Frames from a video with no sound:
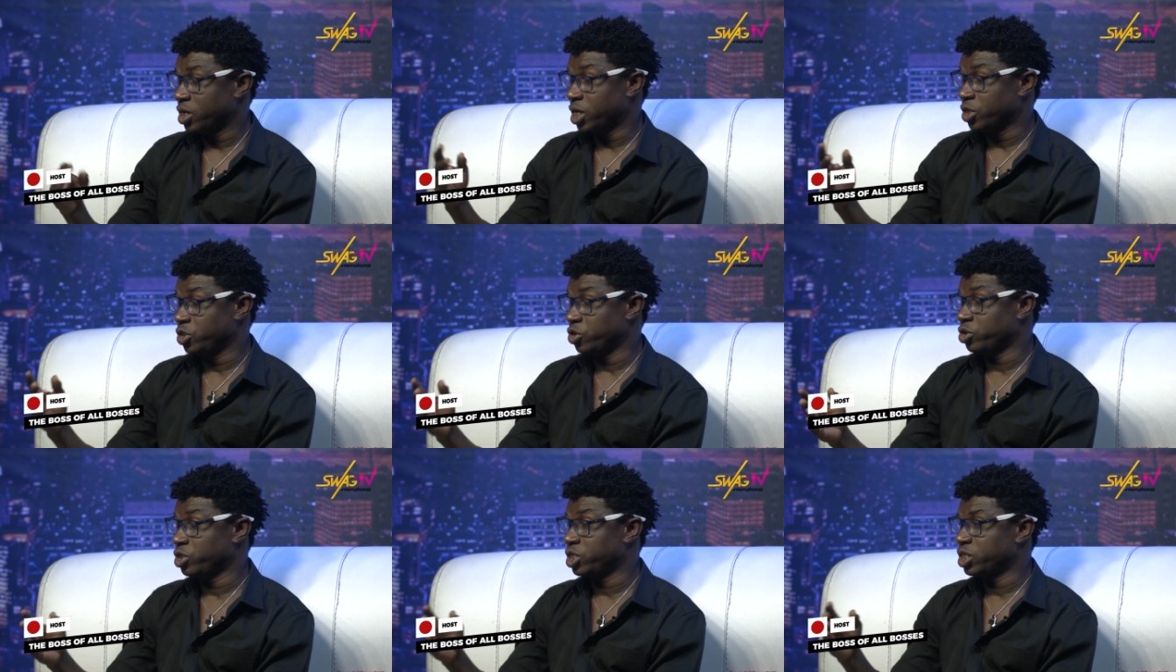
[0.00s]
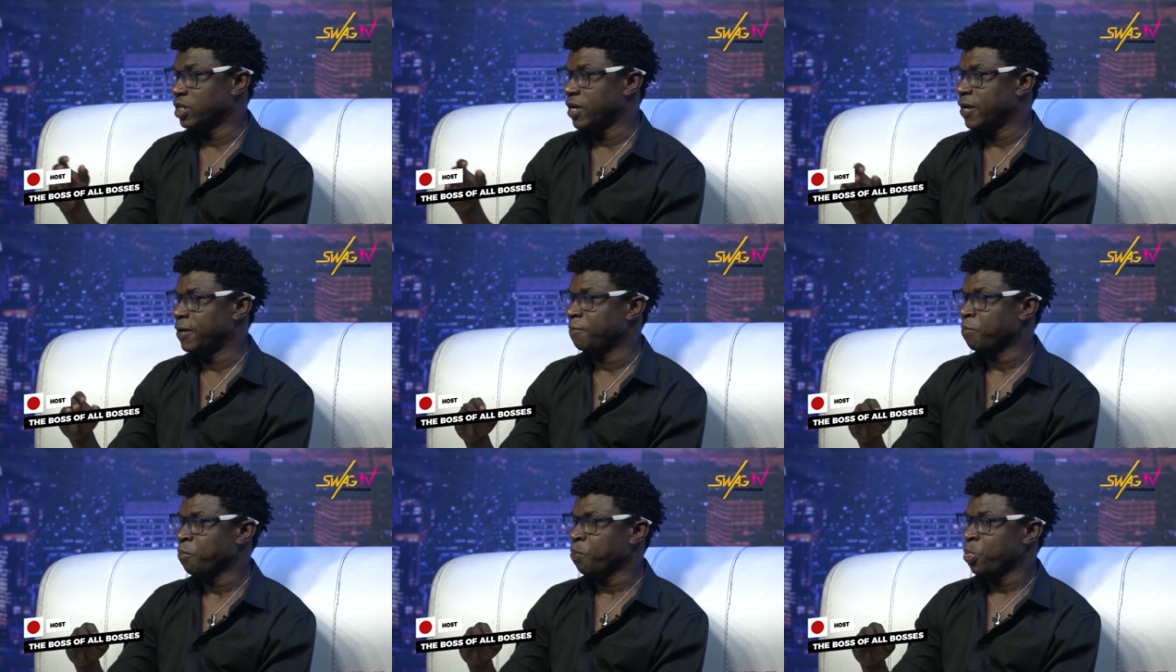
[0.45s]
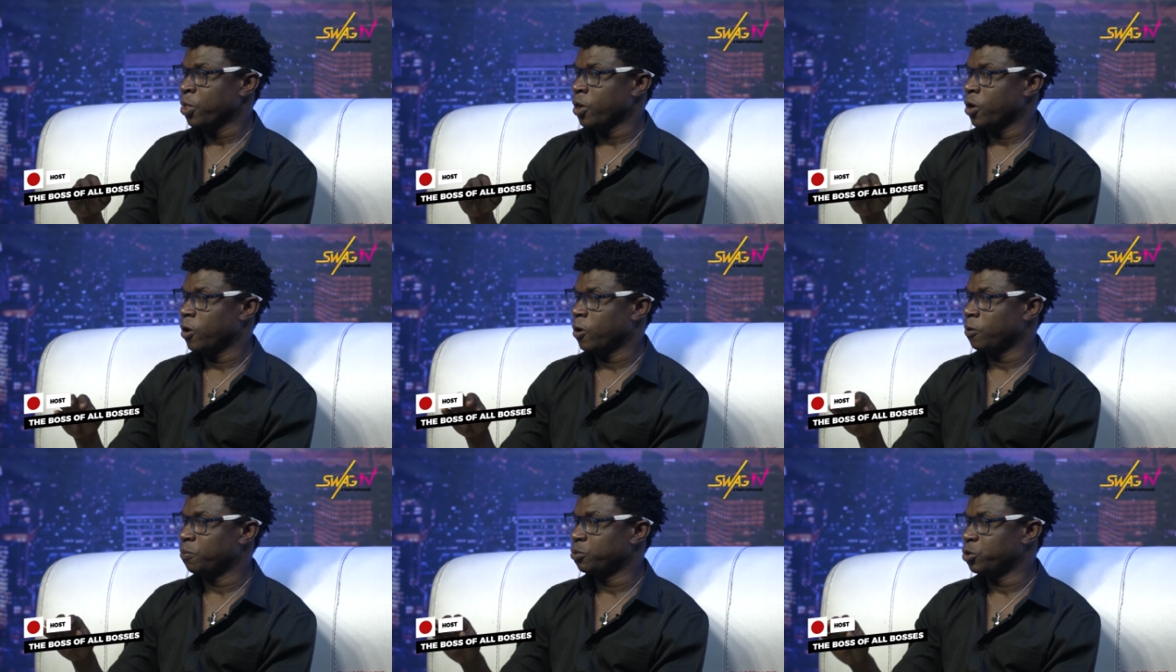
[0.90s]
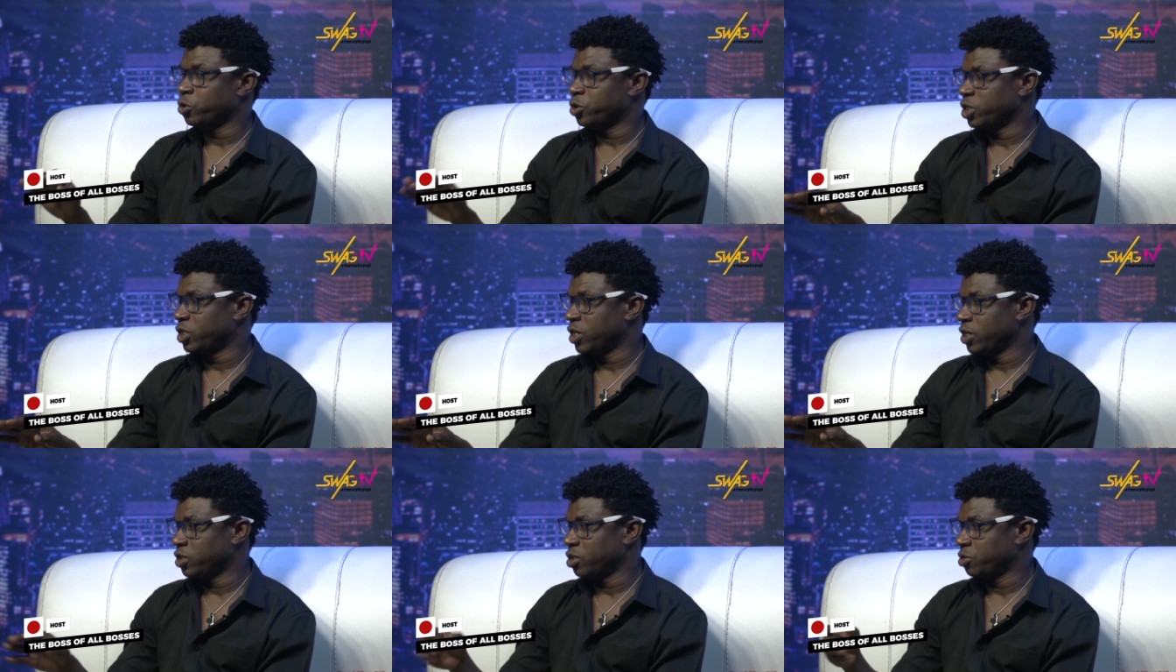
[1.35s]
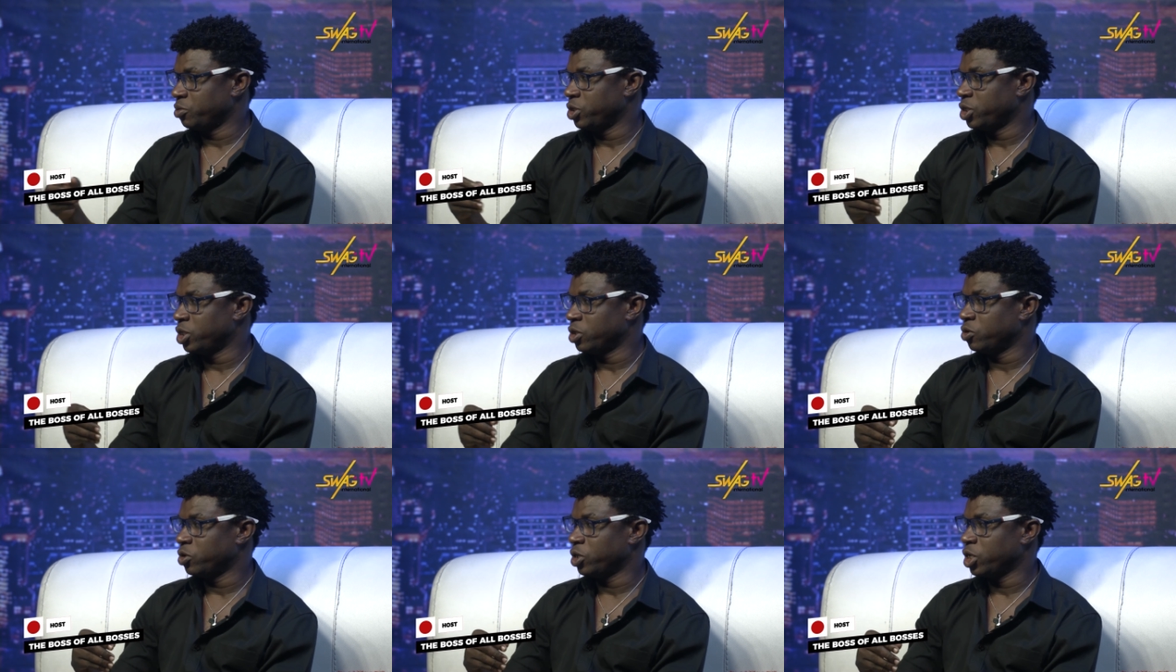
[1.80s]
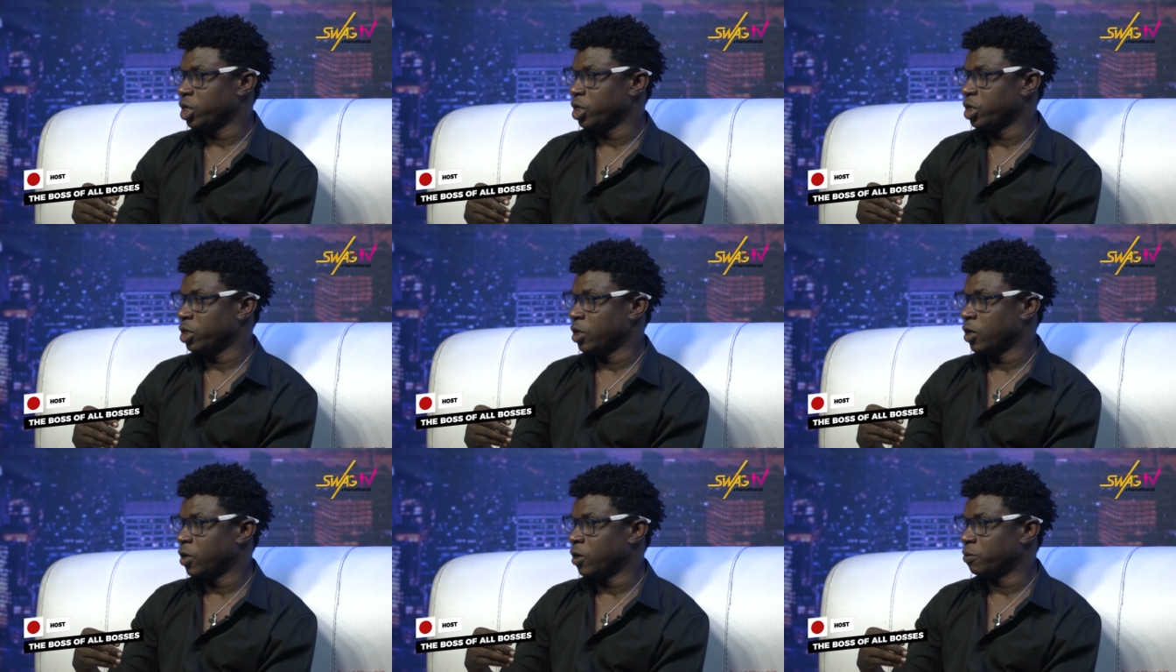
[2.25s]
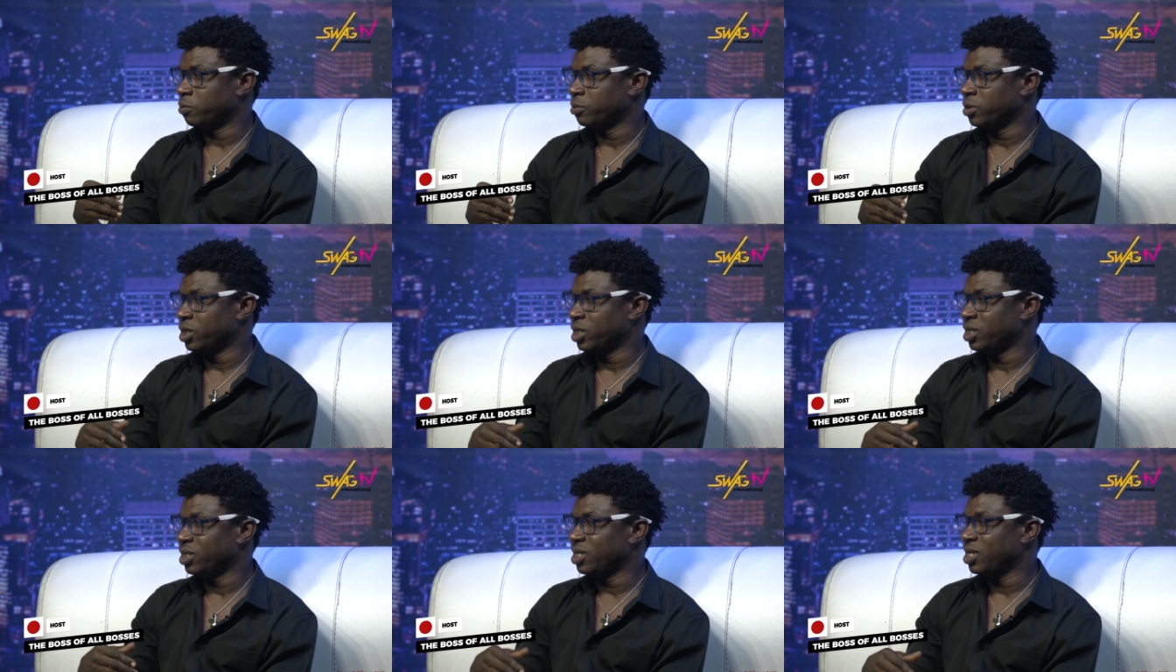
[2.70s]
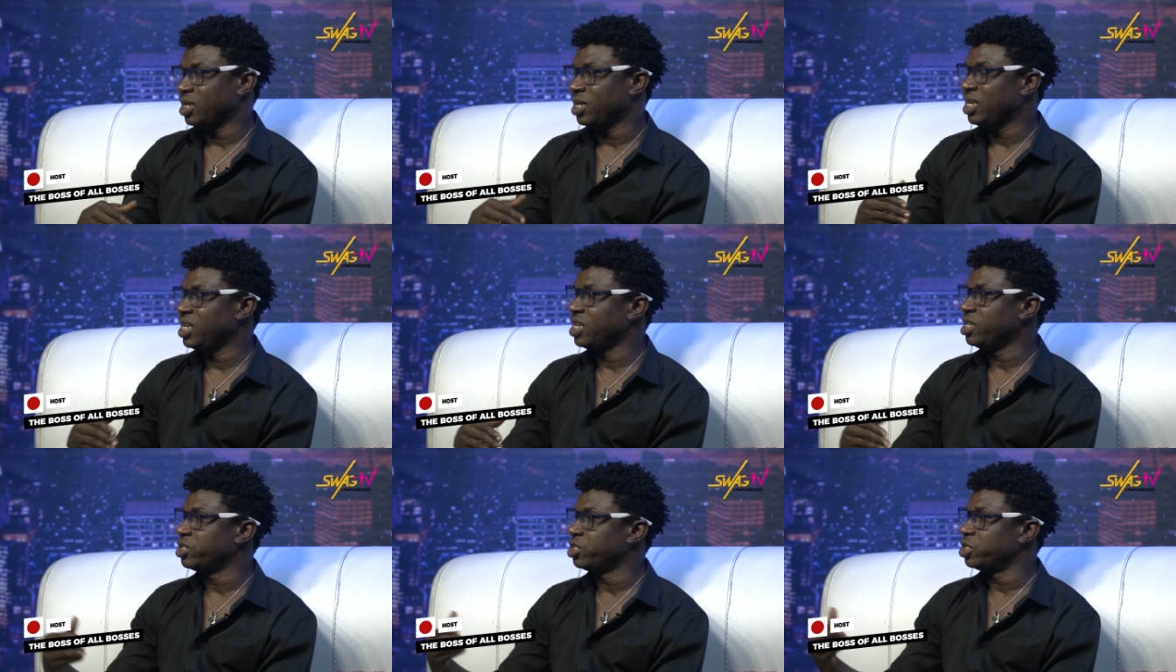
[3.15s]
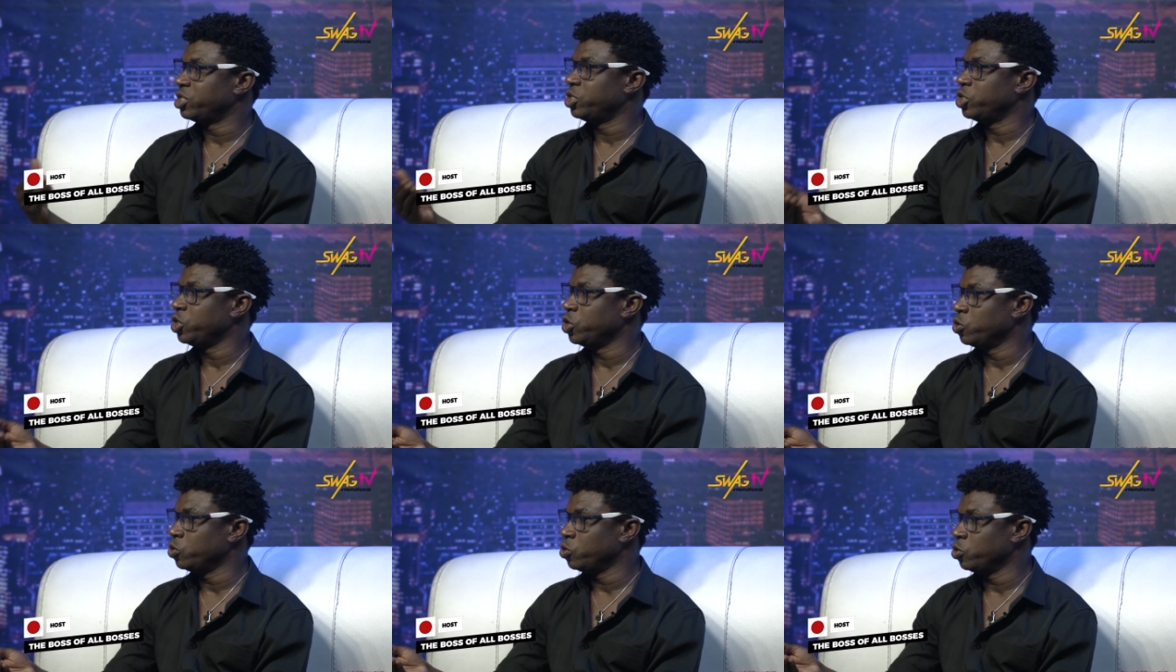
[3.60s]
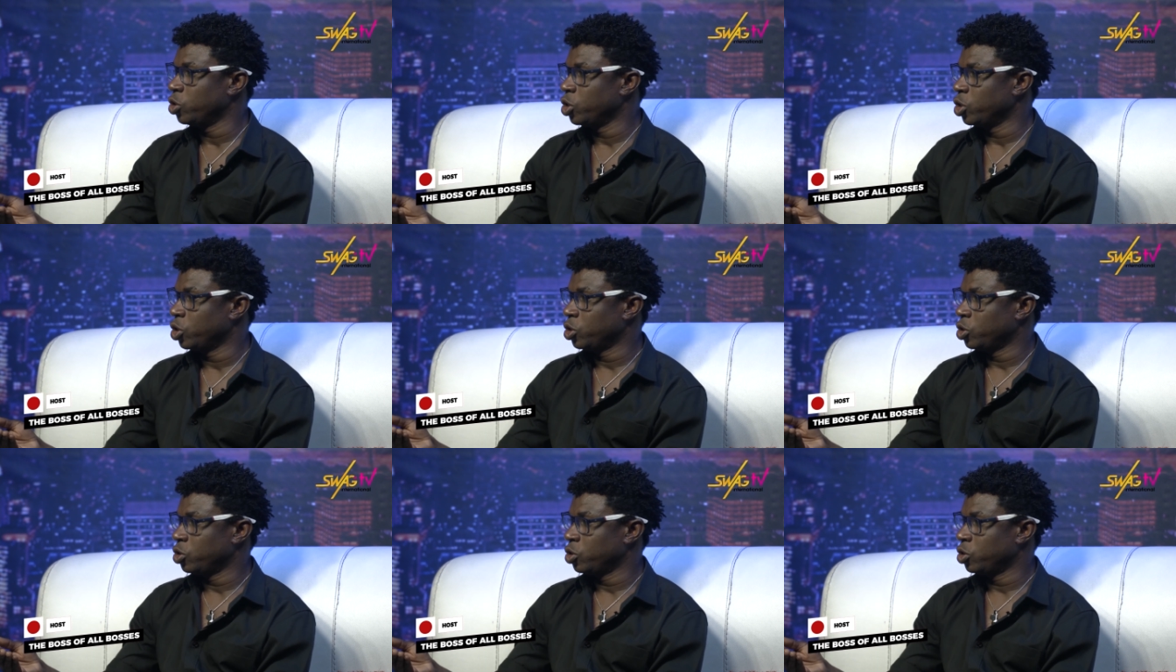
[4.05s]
Now you said, um, you said something. You said, okay, um, it leads you